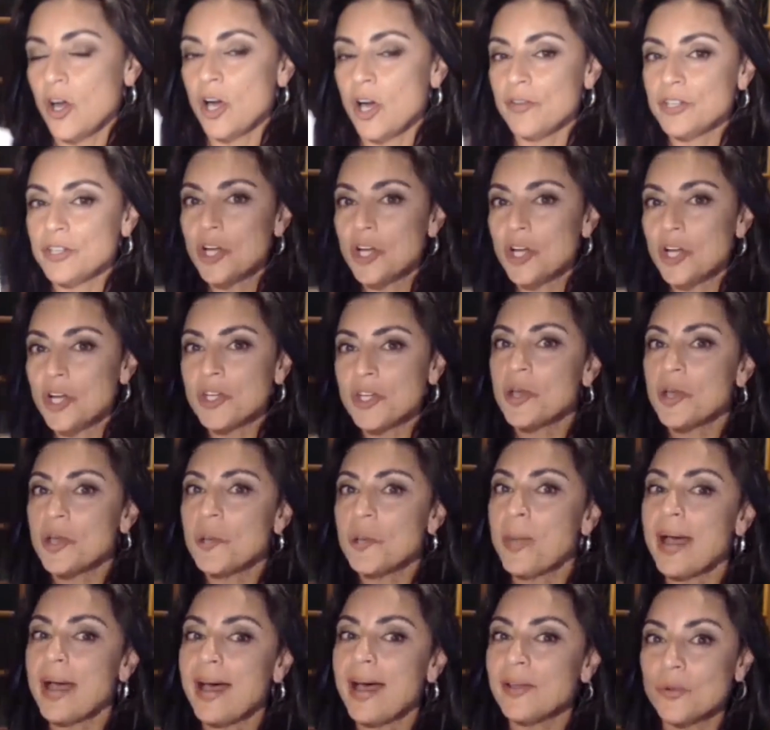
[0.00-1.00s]
Are we talking
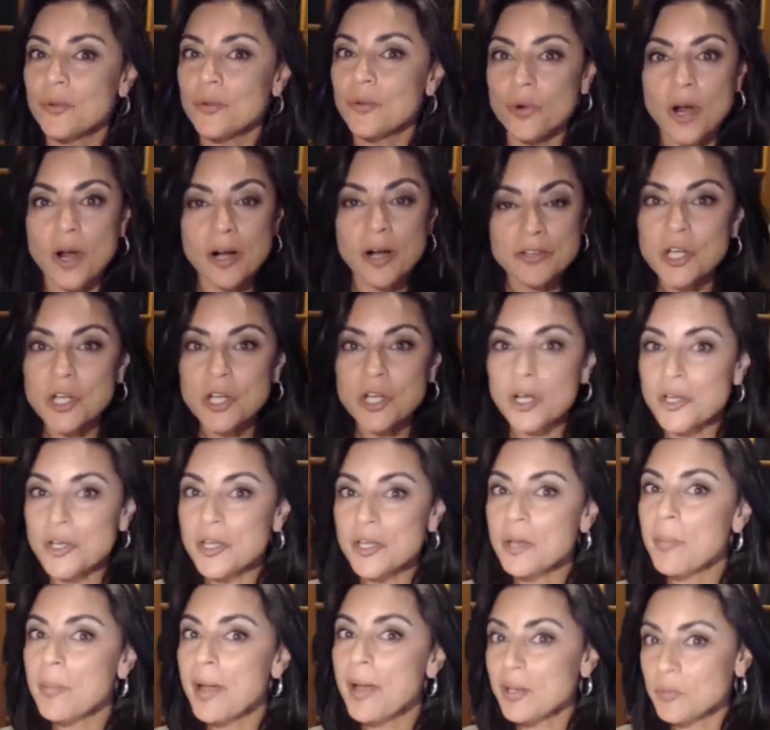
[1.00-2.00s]

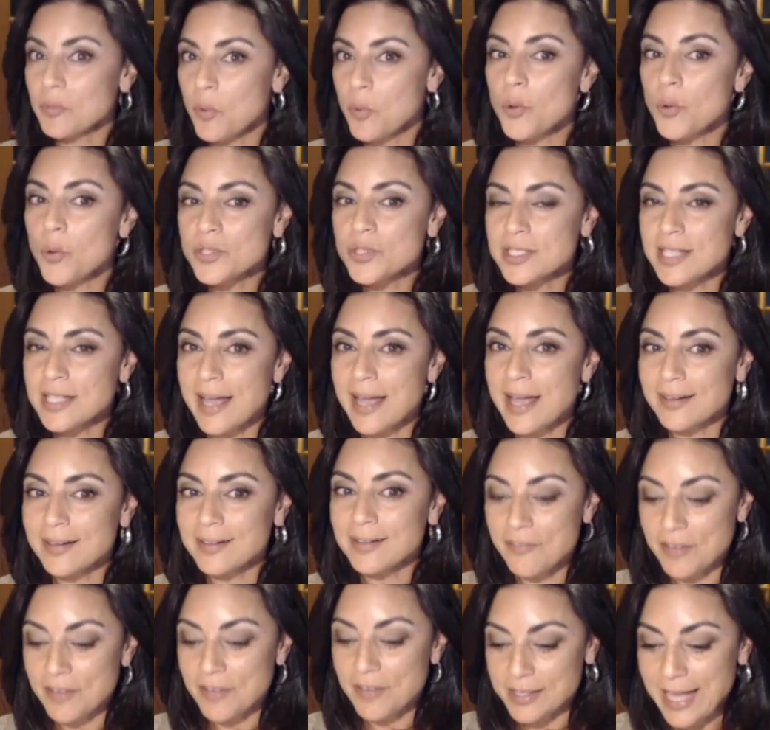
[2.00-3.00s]
about post
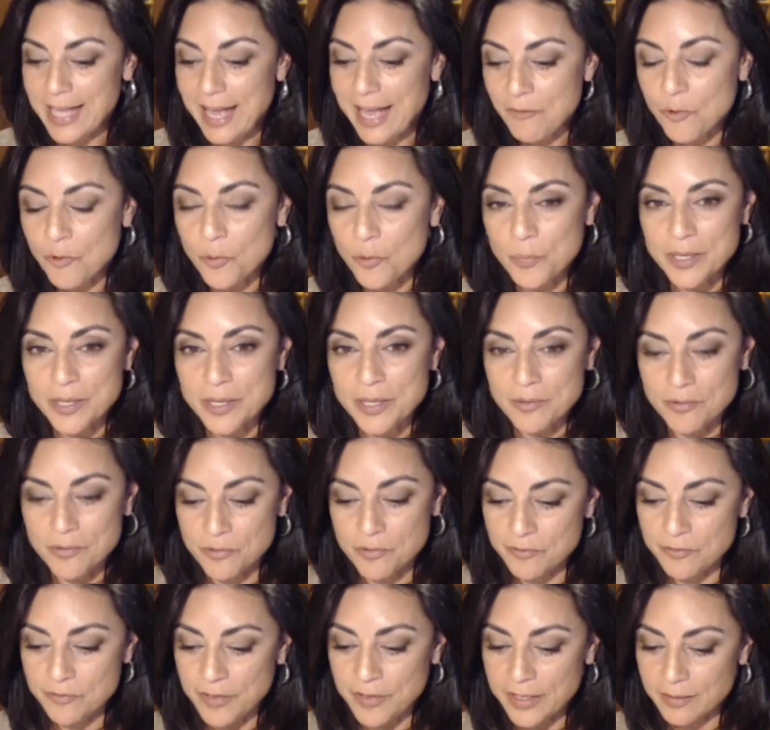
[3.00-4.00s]
9/11? That will be
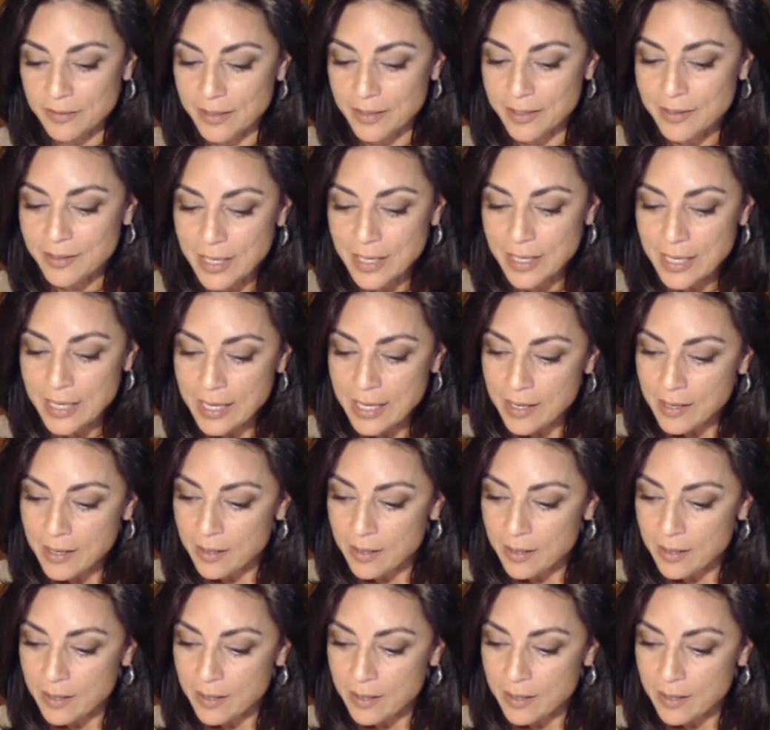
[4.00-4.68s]
revealing.